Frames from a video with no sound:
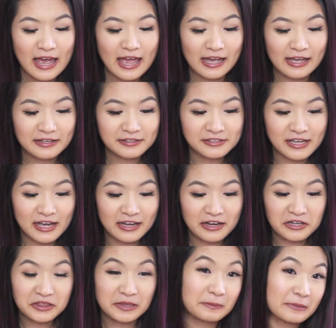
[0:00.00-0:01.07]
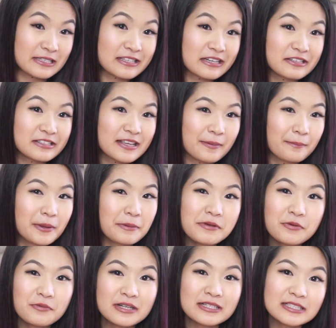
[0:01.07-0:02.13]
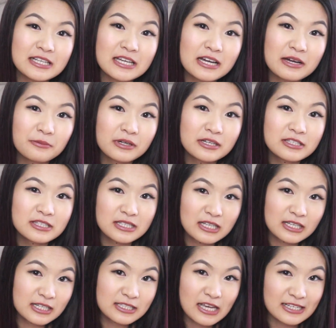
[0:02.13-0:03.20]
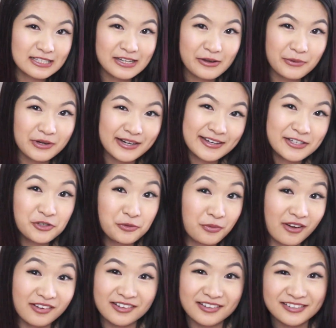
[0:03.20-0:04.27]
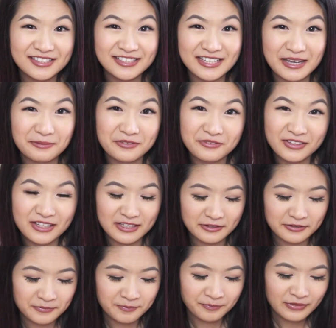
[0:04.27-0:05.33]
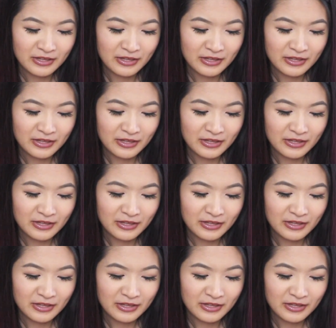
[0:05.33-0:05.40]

And I got them because I was like, maybe one day I want to do like a testing weird Asian products type of video.